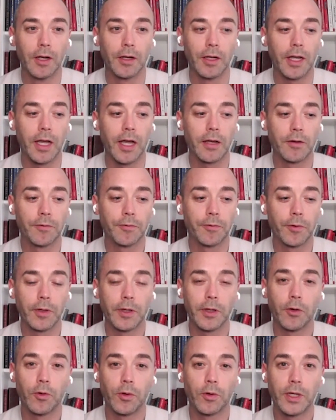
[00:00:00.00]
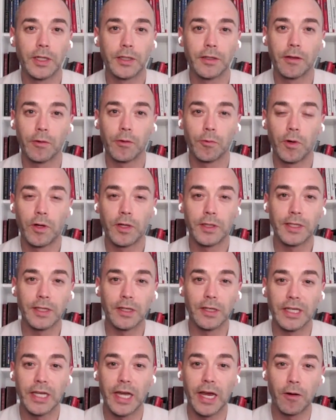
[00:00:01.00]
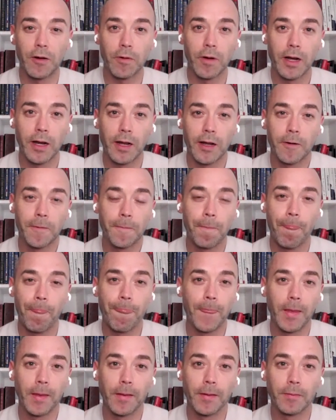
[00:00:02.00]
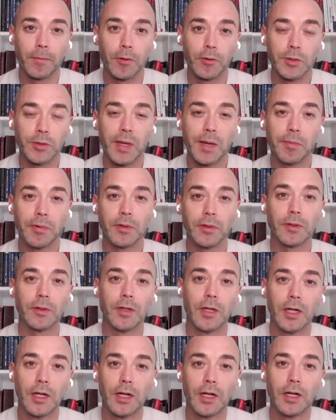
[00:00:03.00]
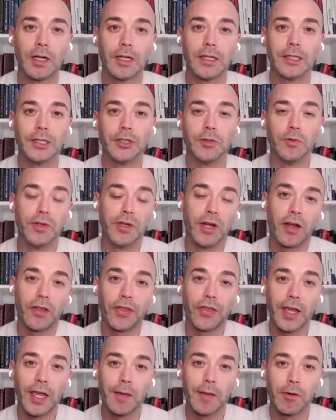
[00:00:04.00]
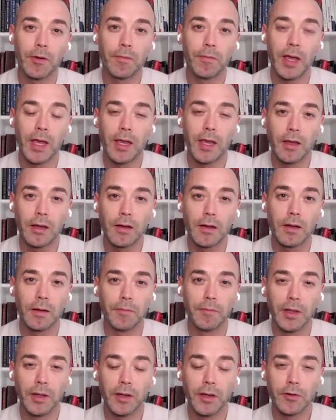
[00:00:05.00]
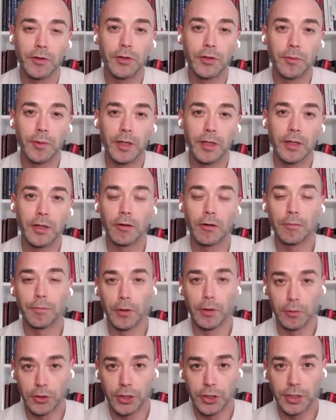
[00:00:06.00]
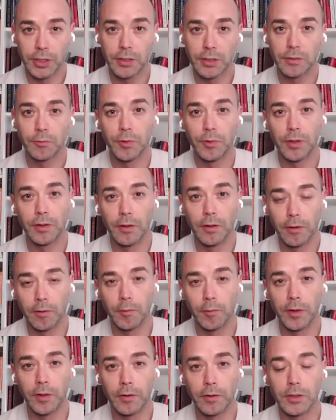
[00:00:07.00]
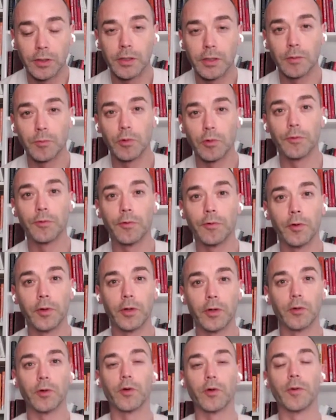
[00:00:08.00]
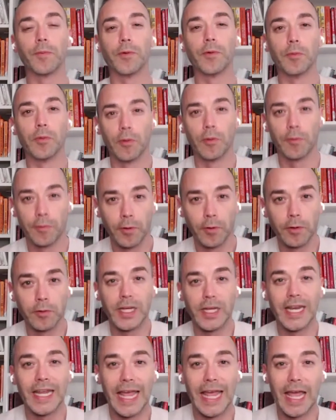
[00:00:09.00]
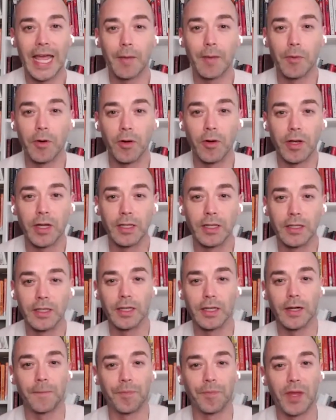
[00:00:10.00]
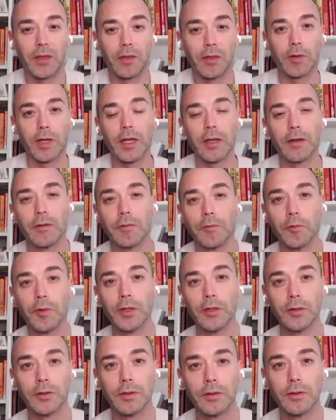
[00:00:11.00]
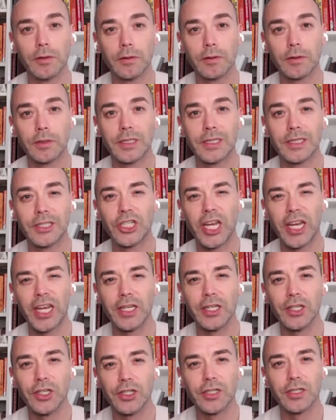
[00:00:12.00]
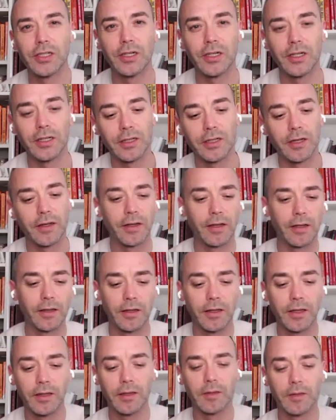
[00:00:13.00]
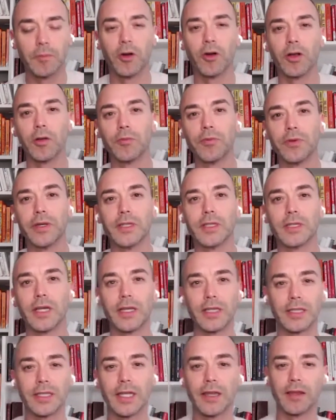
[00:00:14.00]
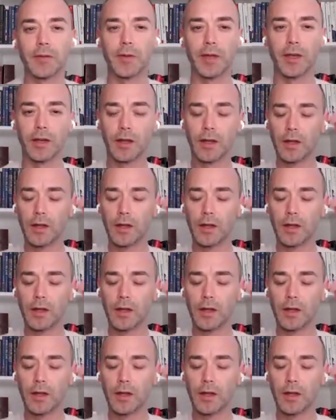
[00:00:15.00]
kind of really holding on to their wallets a little tighter right now. Most people do not think about making a $1 million or $2 million purchase when their stock portfolio or crypto portfolio is getting hammered, and they're getting a real change in the marketplace kind of sentiment.